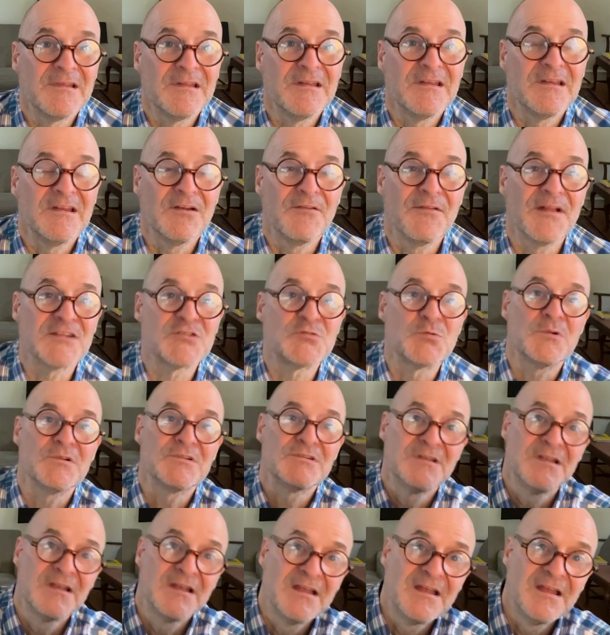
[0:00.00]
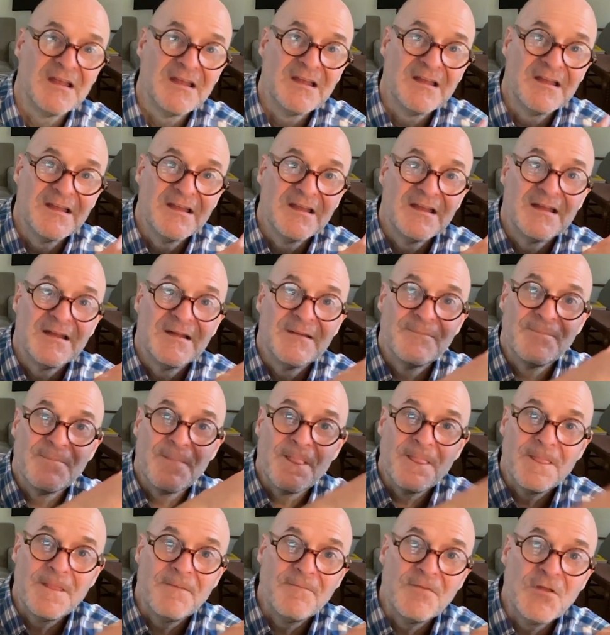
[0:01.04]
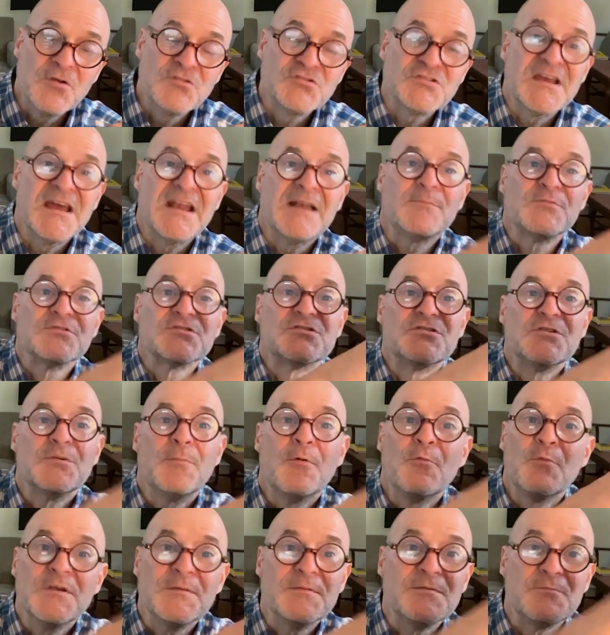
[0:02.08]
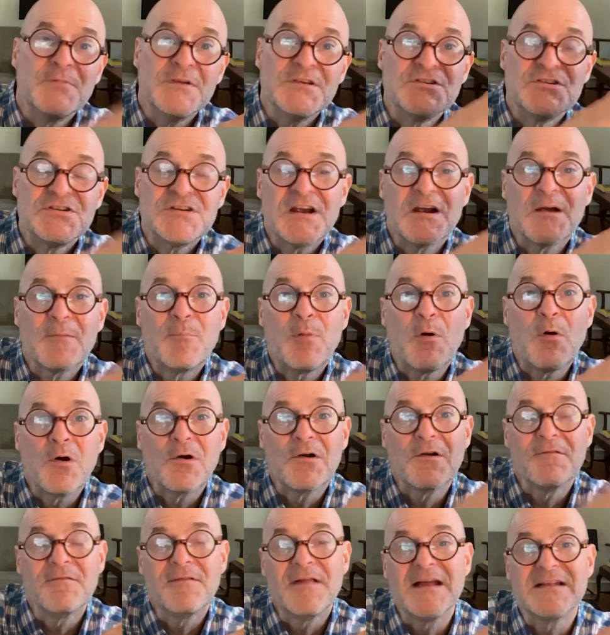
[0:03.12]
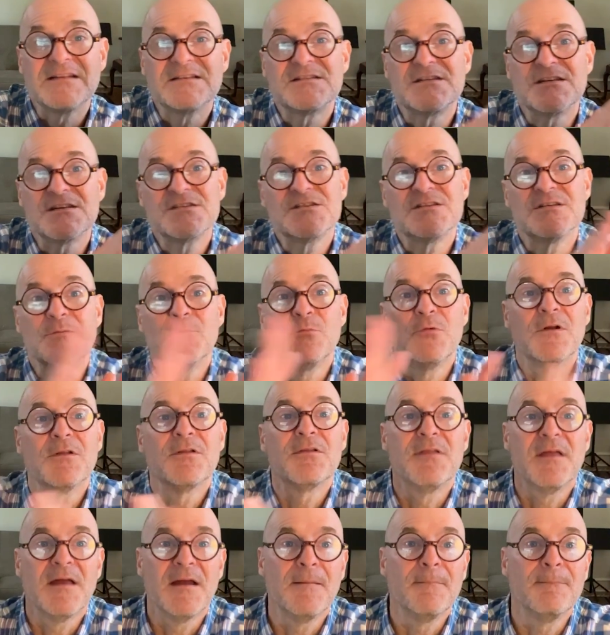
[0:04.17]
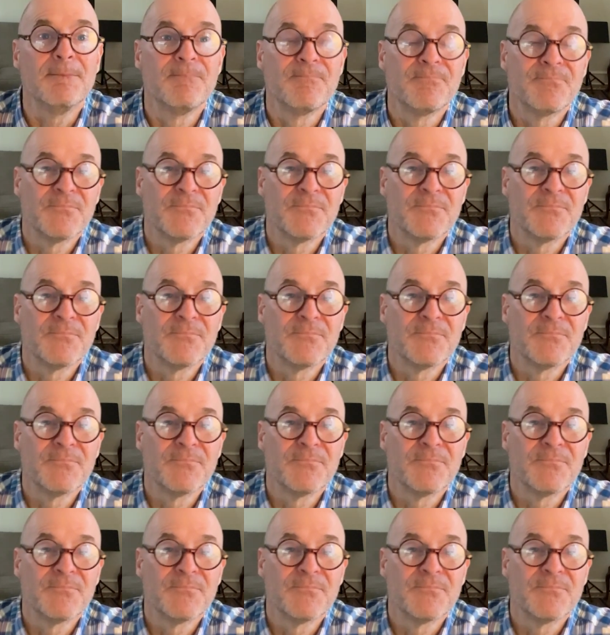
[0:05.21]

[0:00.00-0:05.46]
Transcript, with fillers: You know, that's what those animals do, but we share part of that system with them.